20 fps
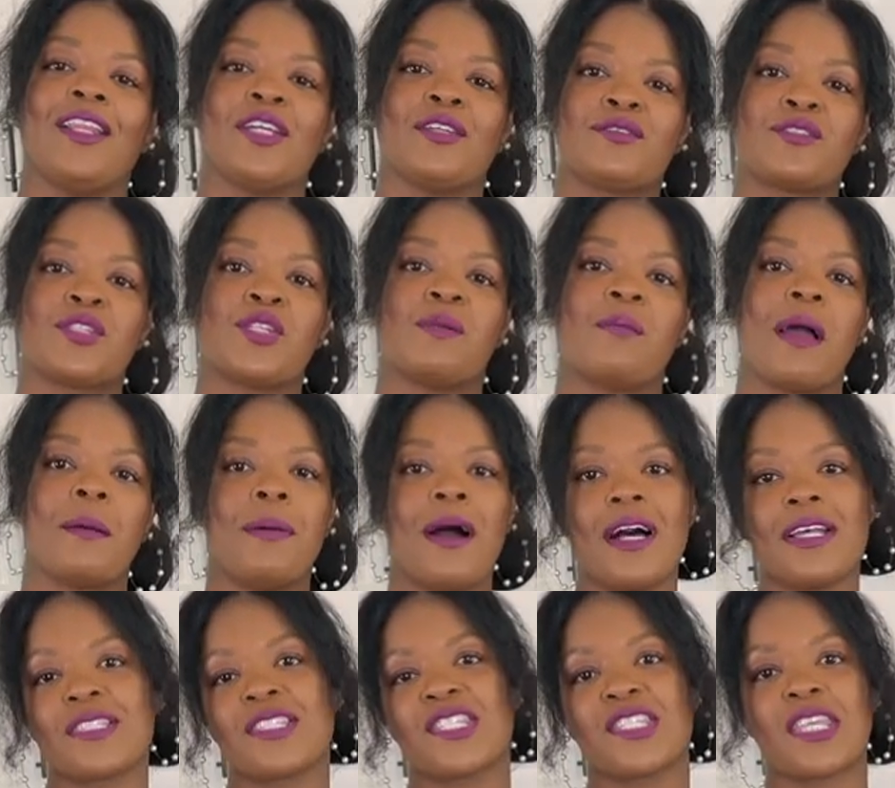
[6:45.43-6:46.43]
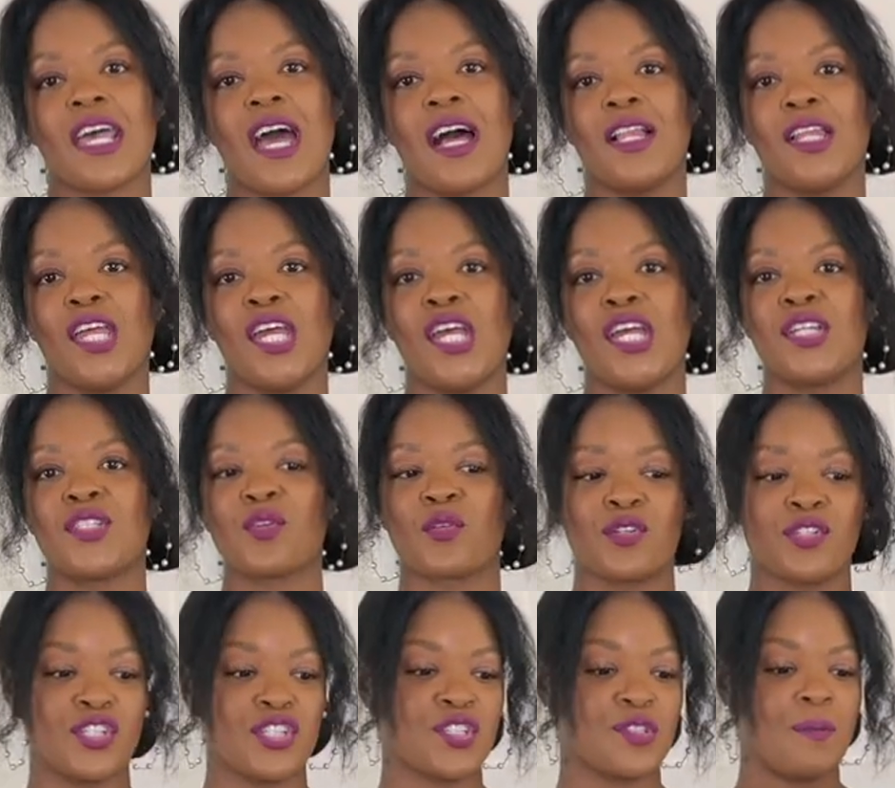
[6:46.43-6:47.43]
olives to my pasta salads
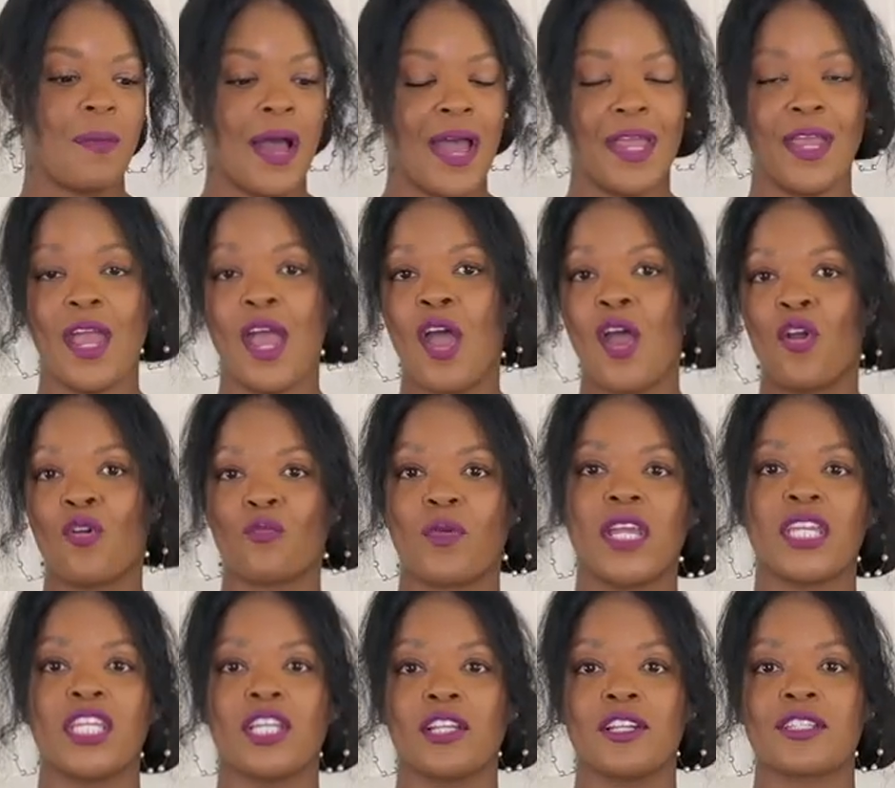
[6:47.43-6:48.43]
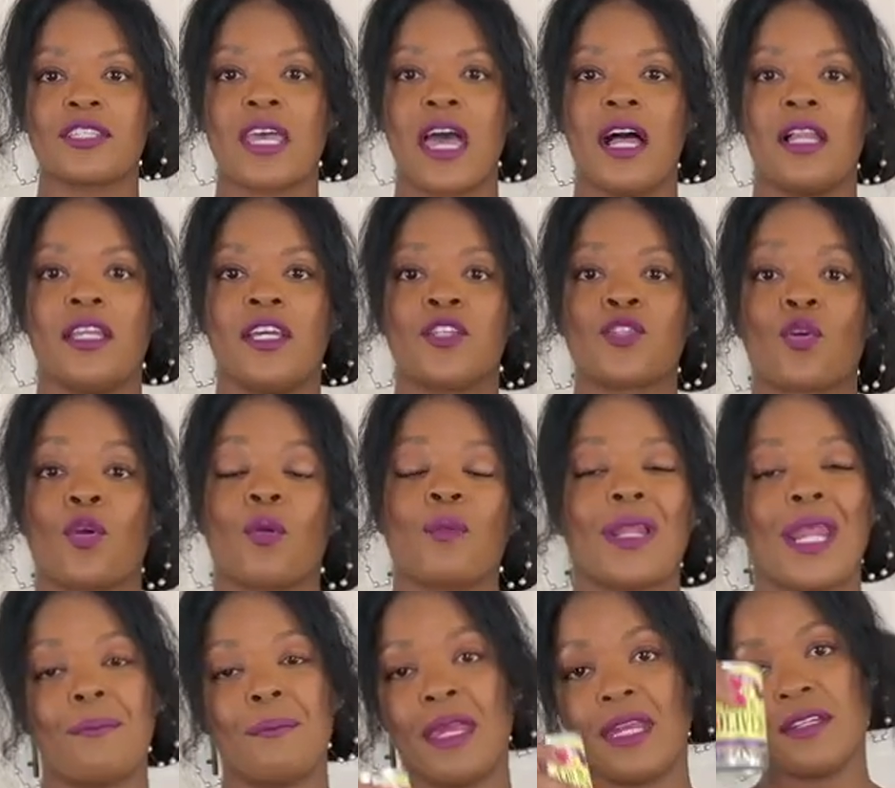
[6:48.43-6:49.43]
or just my regular salads or
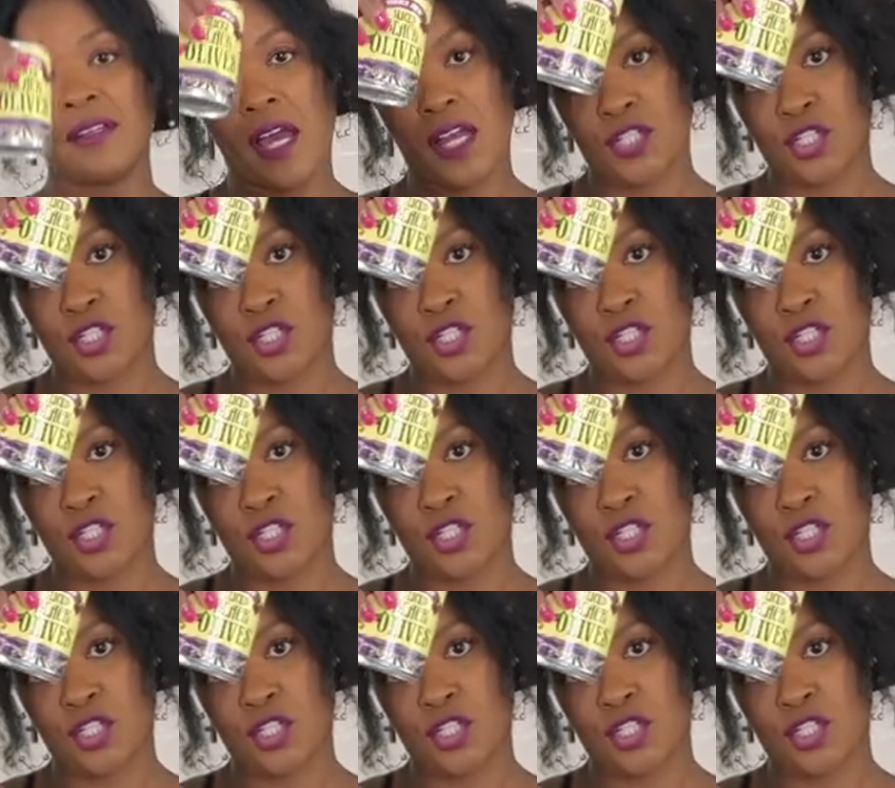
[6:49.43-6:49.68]
when I make